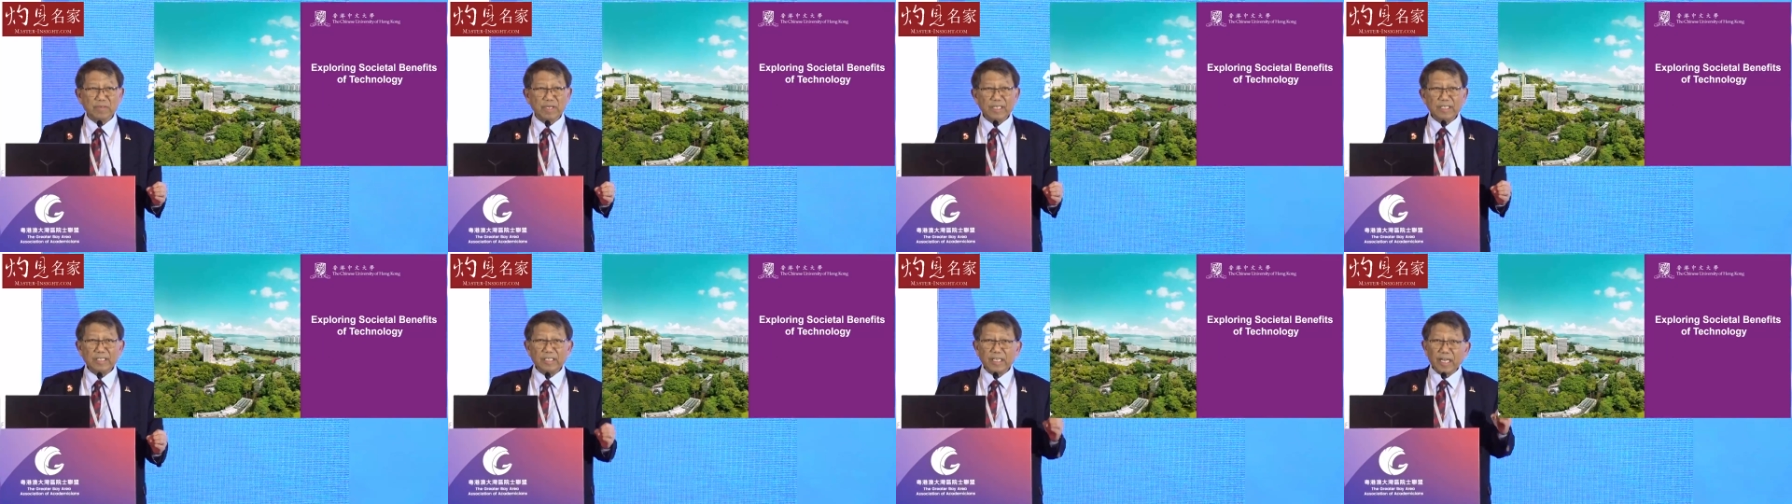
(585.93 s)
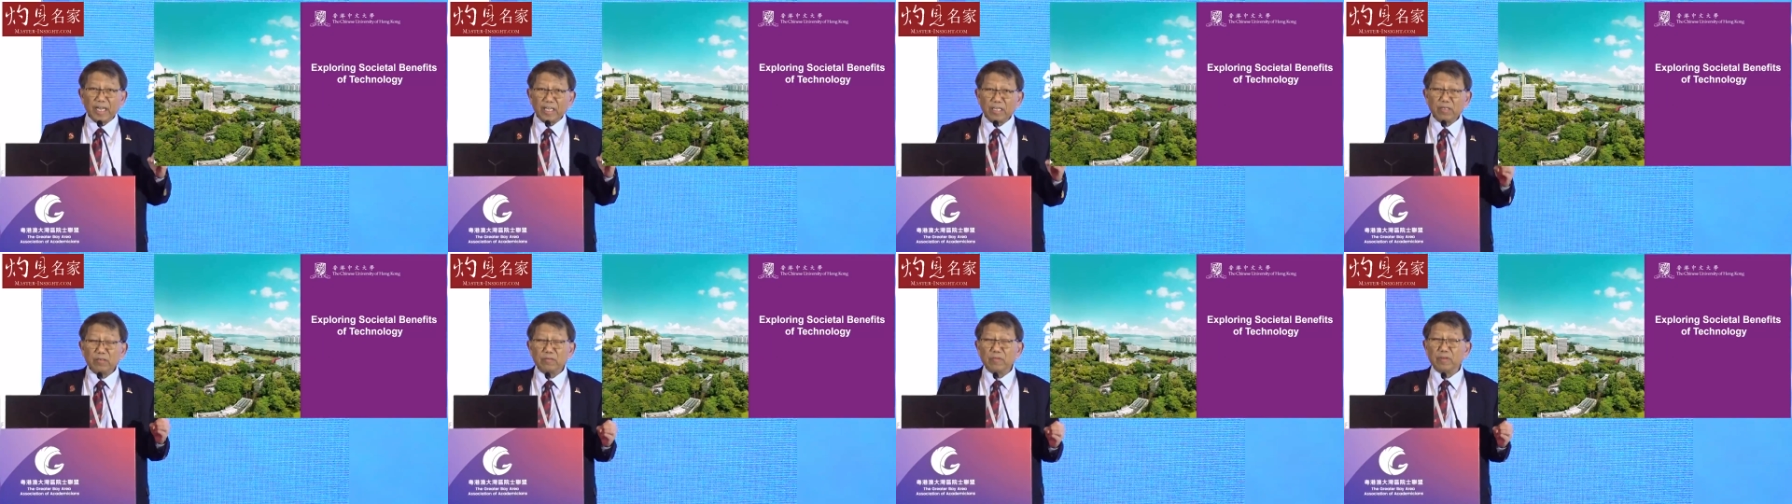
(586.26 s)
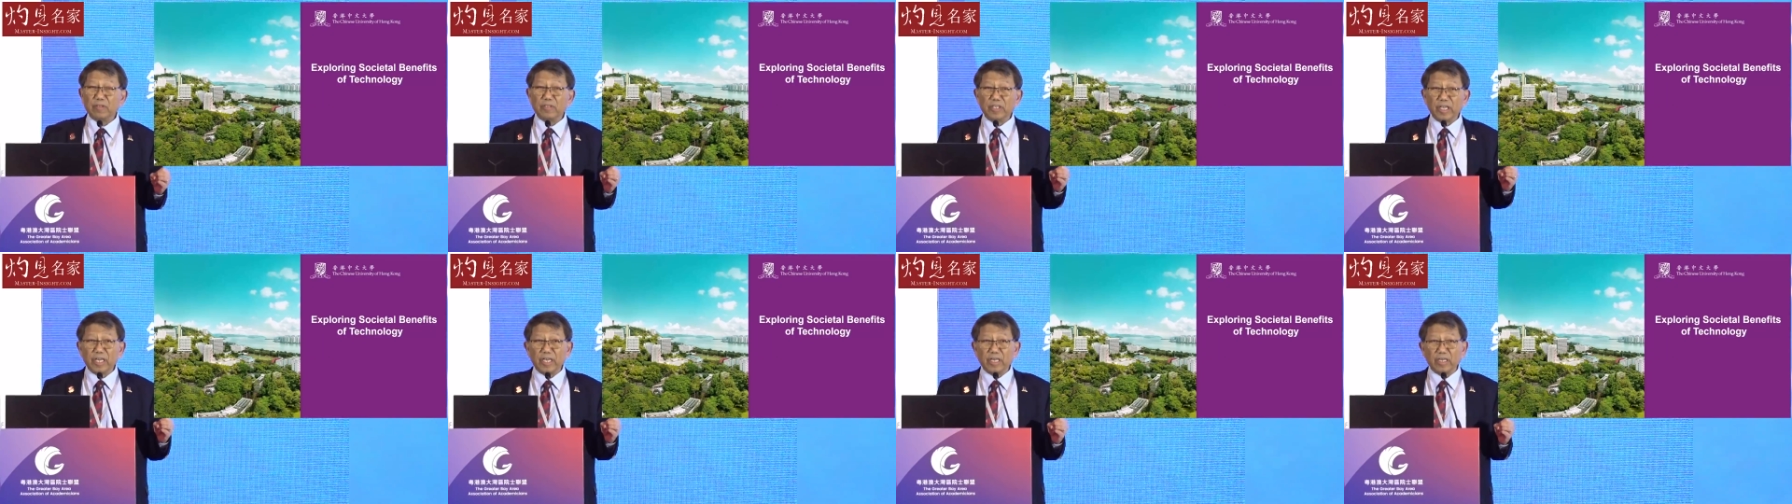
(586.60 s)
At the end of
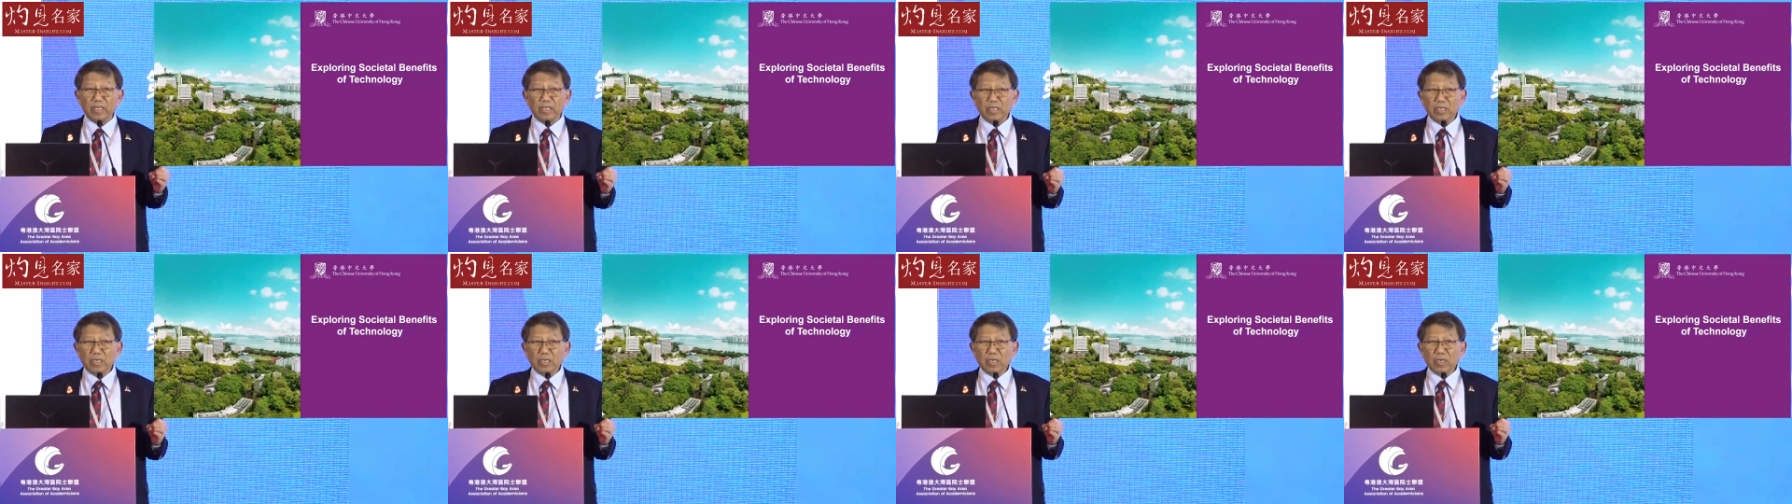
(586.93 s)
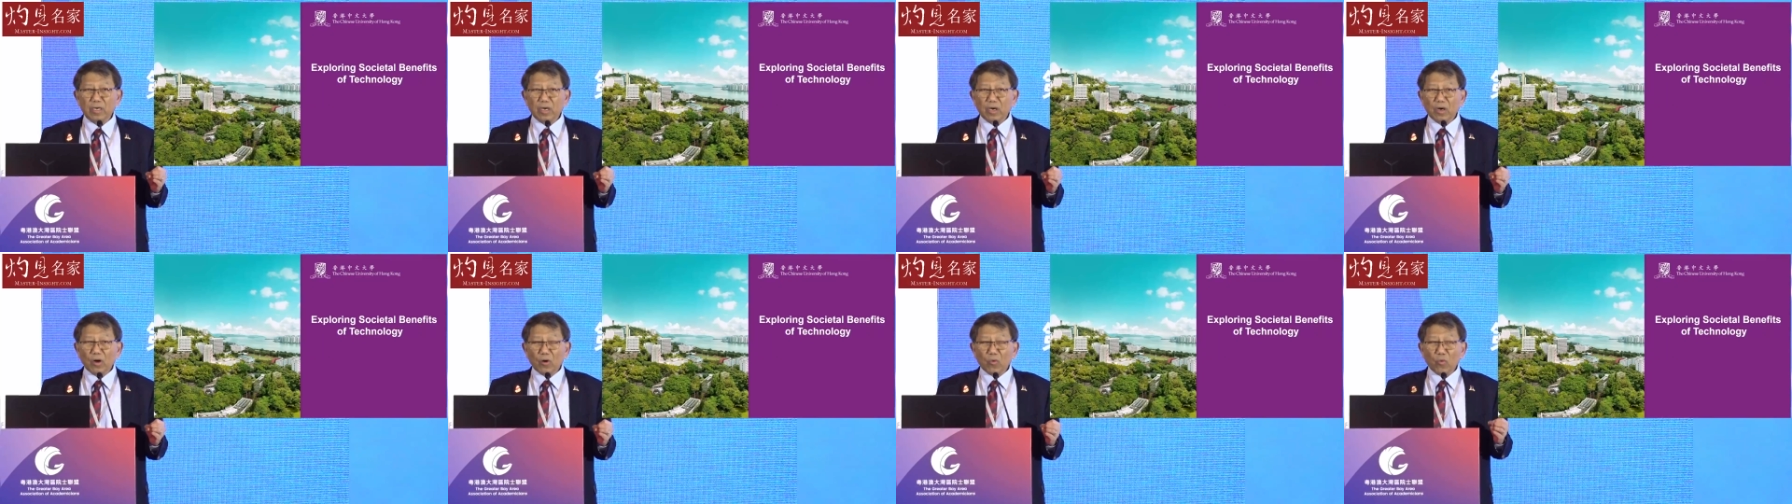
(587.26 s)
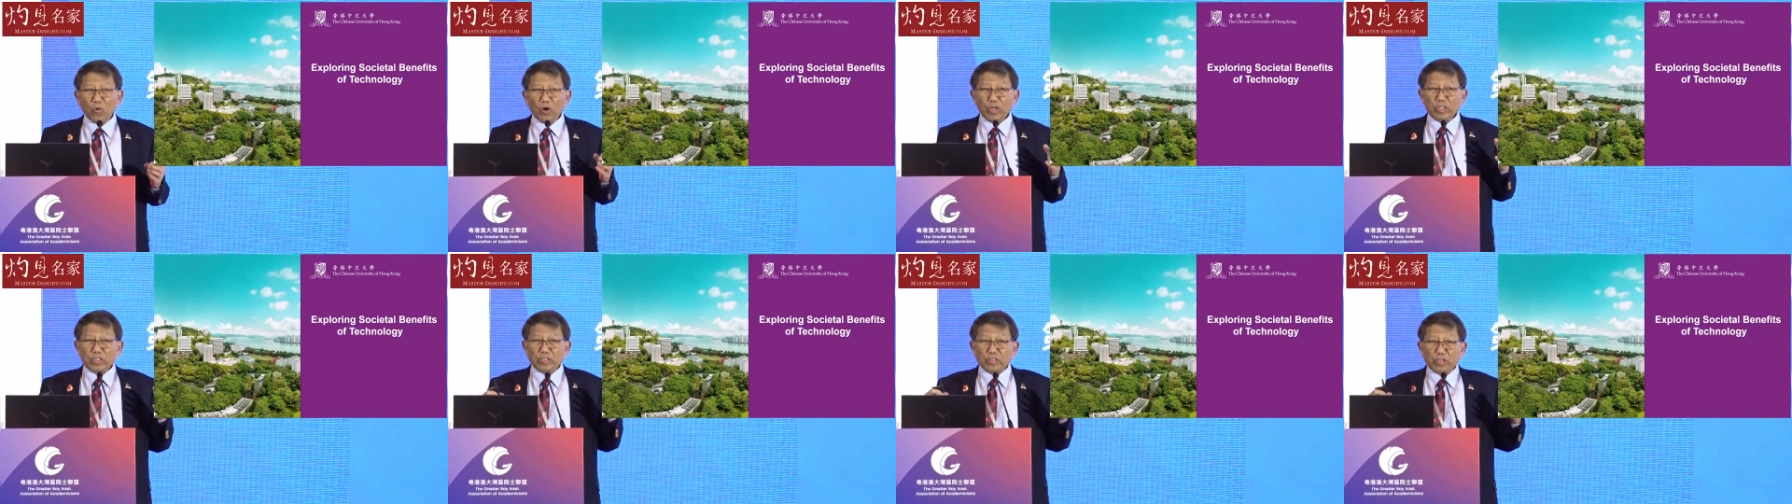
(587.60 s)
the day,
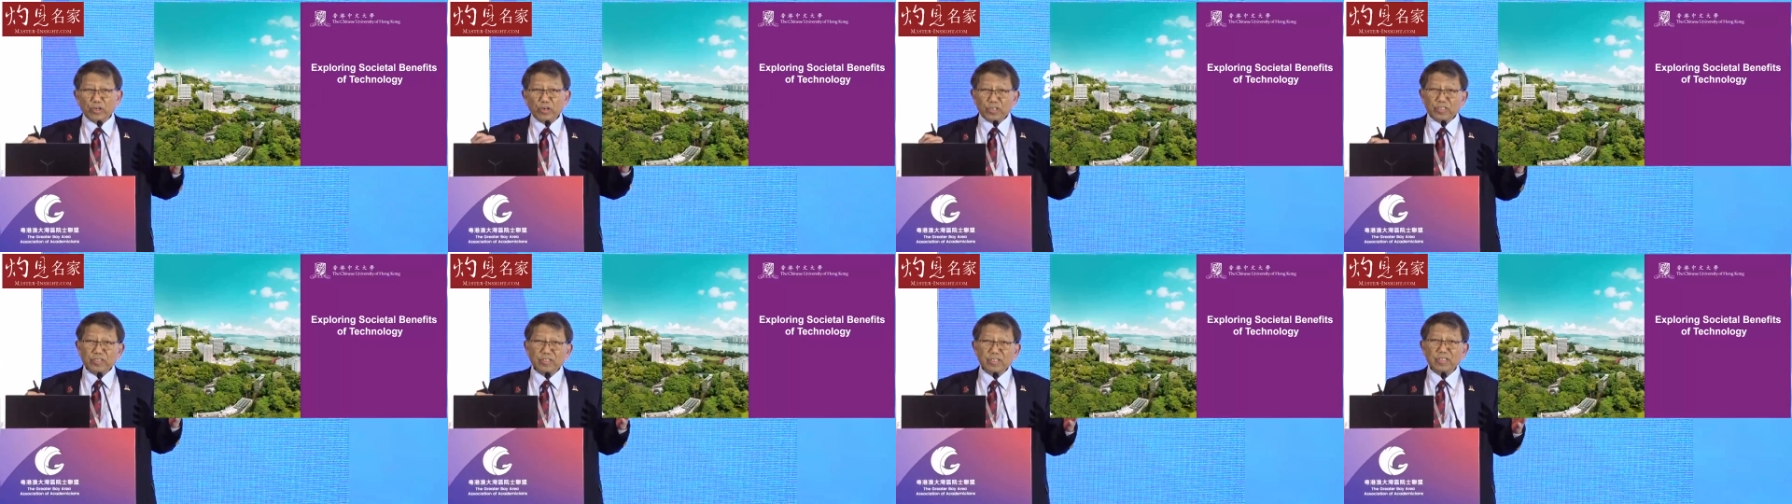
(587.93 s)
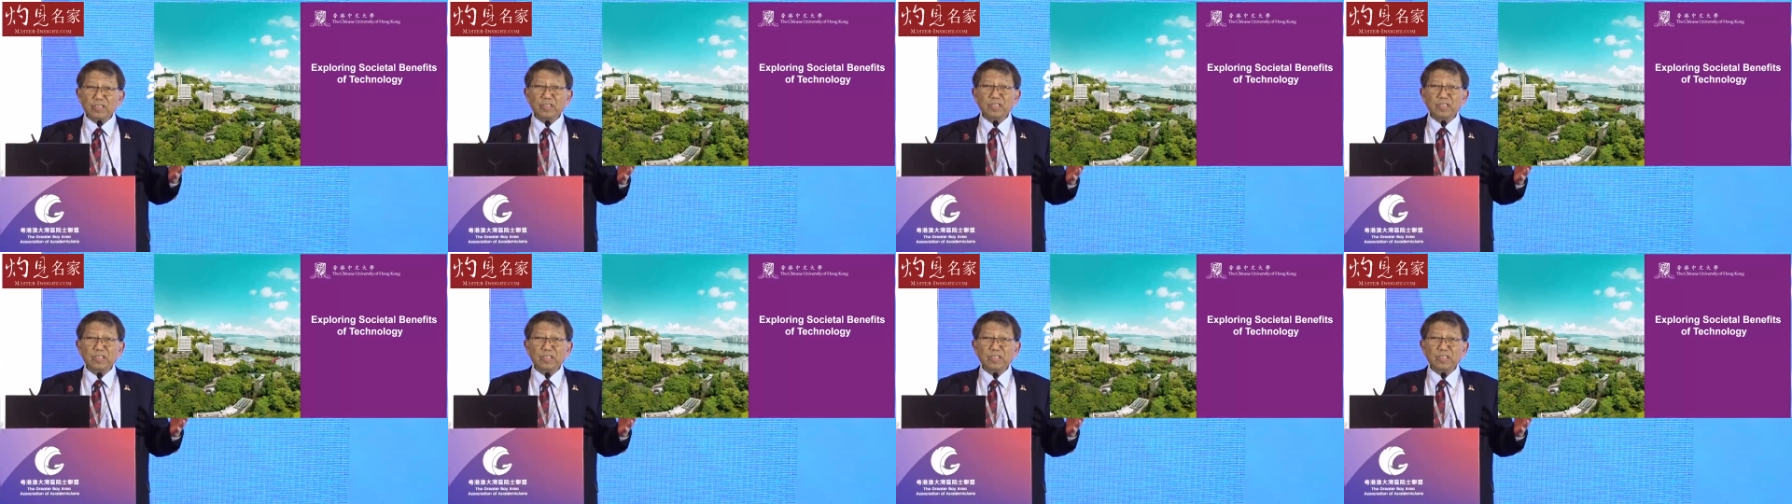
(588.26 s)
what good